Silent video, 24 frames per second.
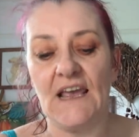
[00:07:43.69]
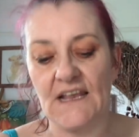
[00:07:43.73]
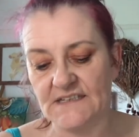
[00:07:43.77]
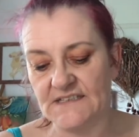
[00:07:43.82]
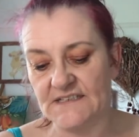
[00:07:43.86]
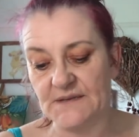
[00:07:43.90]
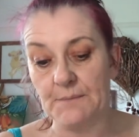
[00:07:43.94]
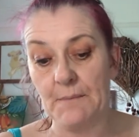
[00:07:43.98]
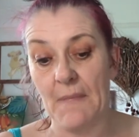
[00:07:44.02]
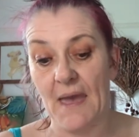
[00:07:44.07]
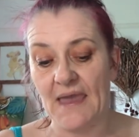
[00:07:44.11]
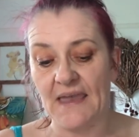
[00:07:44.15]

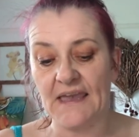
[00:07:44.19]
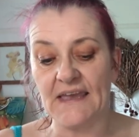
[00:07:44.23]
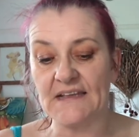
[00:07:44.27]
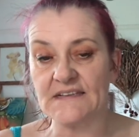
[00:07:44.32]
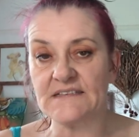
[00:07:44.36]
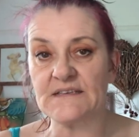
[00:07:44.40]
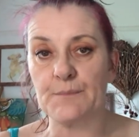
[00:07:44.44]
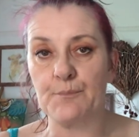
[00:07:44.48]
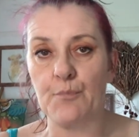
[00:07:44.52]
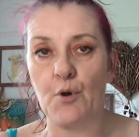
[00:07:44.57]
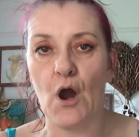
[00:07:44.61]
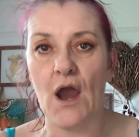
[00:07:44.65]
It's a make,
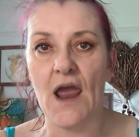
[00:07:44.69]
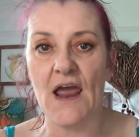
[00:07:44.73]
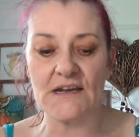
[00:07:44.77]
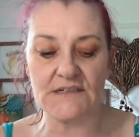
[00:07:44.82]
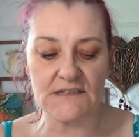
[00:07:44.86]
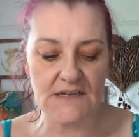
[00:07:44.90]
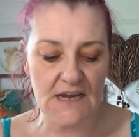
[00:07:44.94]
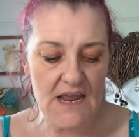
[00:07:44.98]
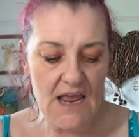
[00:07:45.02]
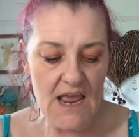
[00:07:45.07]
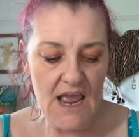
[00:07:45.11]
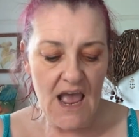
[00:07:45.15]
it's a
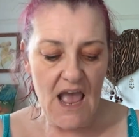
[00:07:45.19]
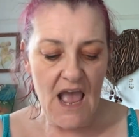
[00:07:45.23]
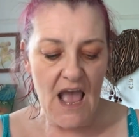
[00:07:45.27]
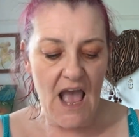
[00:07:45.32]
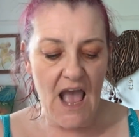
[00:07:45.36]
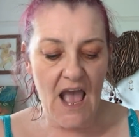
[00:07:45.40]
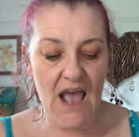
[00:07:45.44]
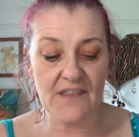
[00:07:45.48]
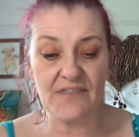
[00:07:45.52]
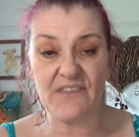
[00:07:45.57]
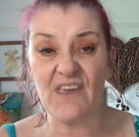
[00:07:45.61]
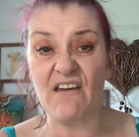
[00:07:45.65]
brand,
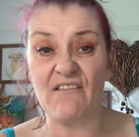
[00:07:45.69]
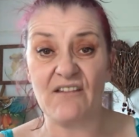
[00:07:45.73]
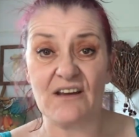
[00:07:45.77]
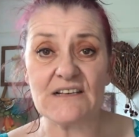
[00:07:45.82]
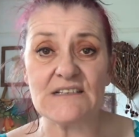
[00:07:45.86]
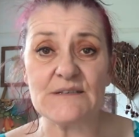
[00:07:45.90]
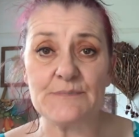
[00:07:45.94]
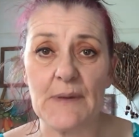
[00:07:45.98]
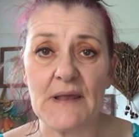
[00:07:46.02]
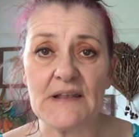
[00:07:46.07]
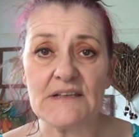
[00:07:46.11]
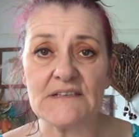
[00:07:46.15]
and they're
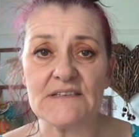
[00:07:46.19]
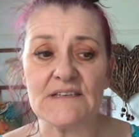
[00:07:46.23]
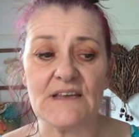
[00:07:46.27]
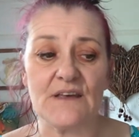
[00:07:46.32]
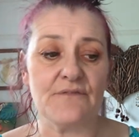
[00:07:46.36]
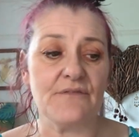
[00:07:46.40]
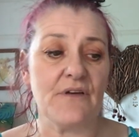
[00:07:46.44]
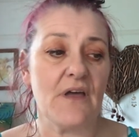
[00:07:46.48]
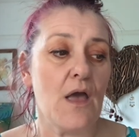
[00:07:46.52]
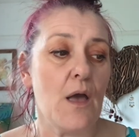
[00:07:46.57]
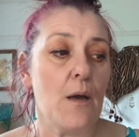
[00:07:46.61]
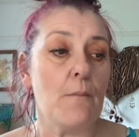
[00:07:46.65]

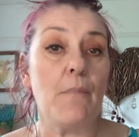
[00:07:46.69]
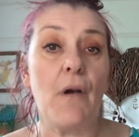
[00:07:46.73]
expensive,